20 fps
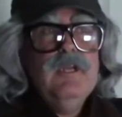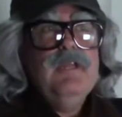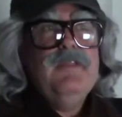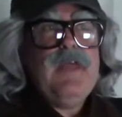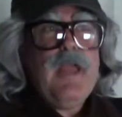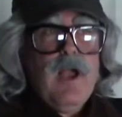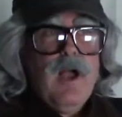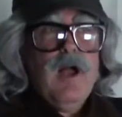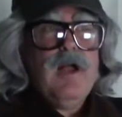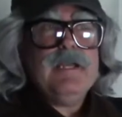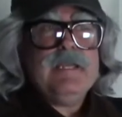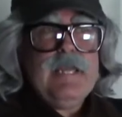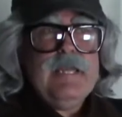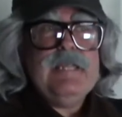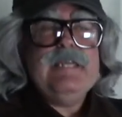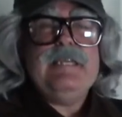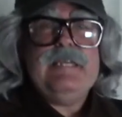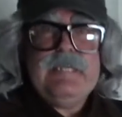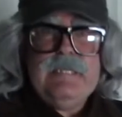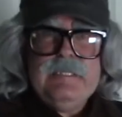They are
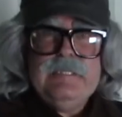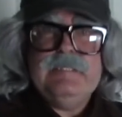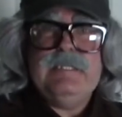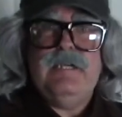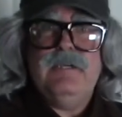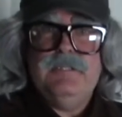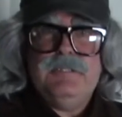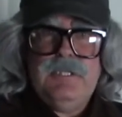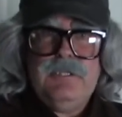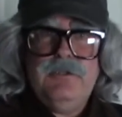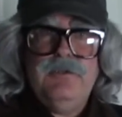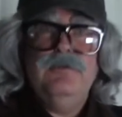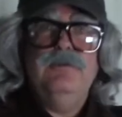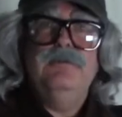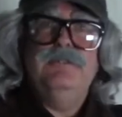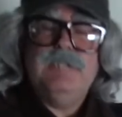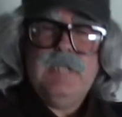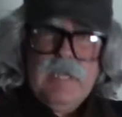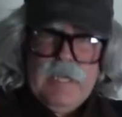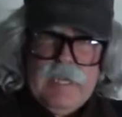getting easier to
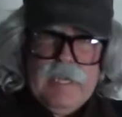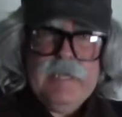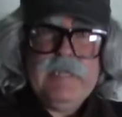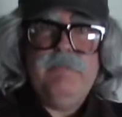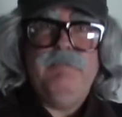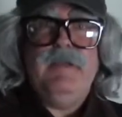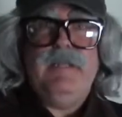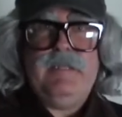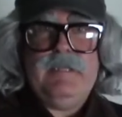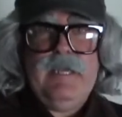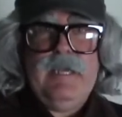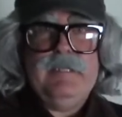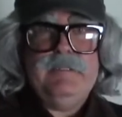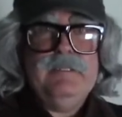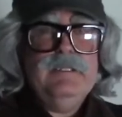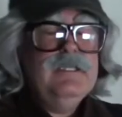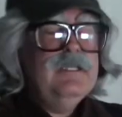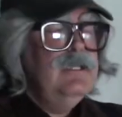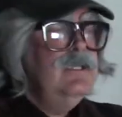use, I admit that.